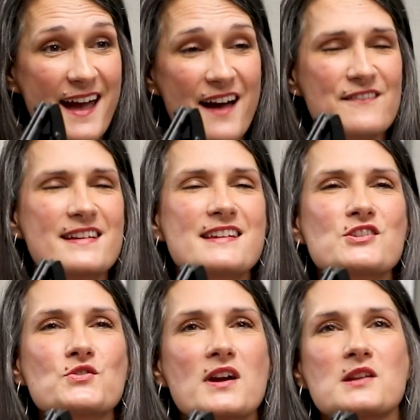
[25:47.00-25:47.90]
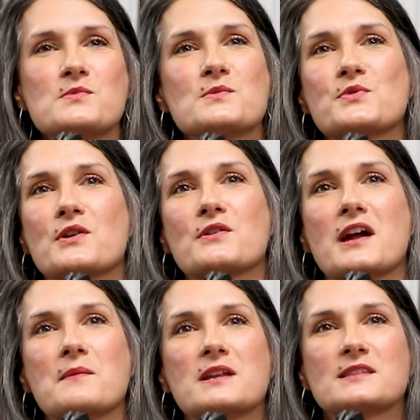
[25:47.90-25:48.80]
have an incredible
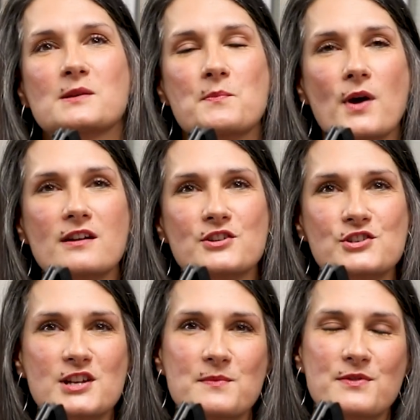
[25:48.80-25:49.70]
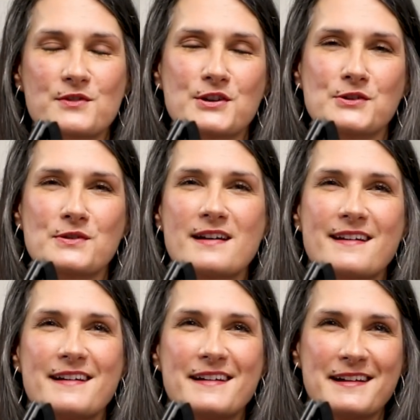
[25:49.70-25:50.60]
program, and it's a partnership through,
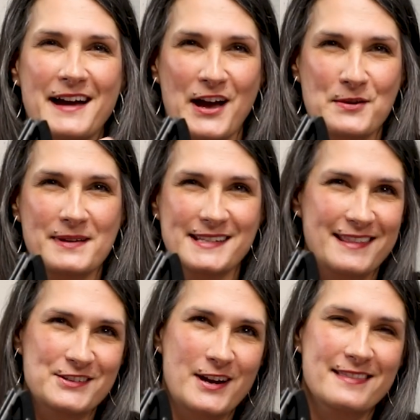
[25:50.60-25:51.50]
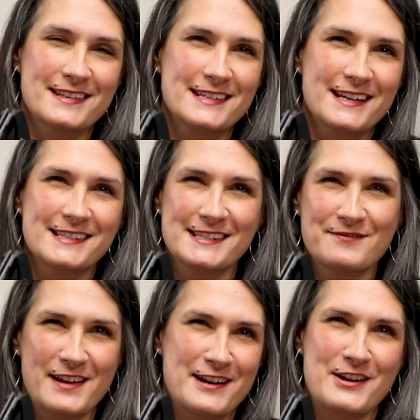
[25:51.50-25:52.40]
I hope I say this right, the Texas
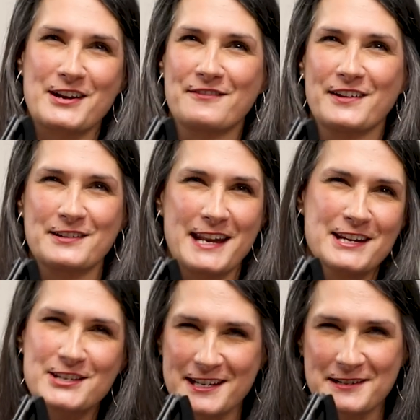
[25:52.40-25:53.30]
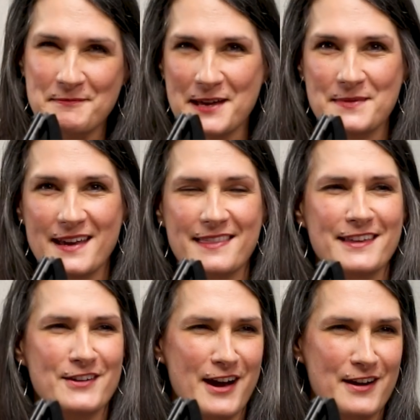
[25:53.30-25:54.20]
Veterinary Foundation, maybe? I
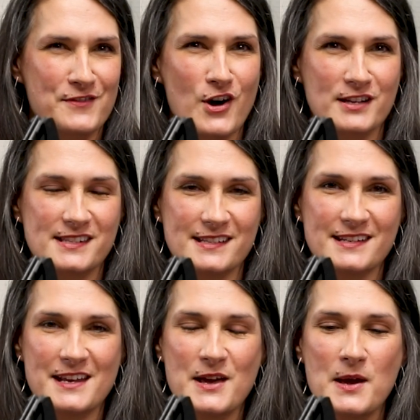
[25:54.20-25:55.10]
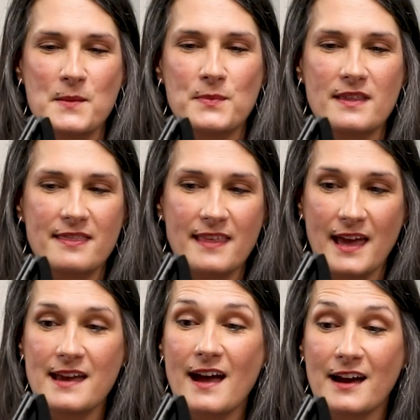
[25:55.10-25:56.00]
think they're out of Austin. But
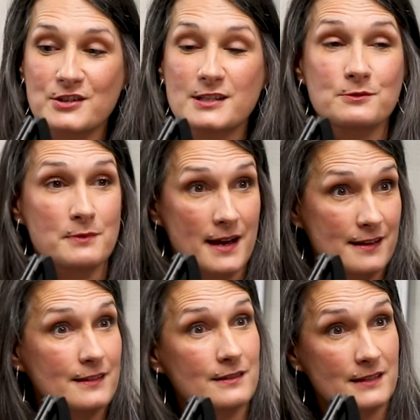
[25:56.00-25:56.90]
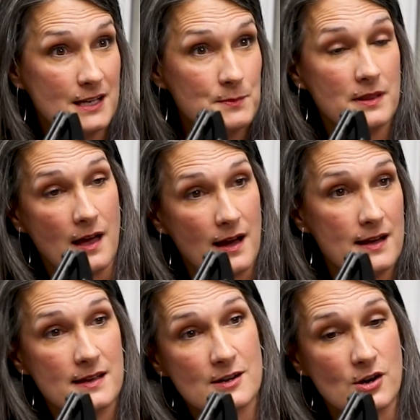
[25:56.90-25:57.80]
they actually regularly
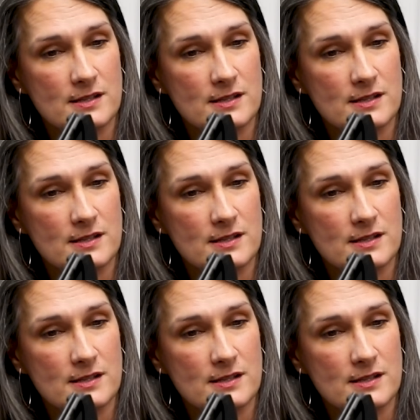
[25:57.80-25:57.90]
apply in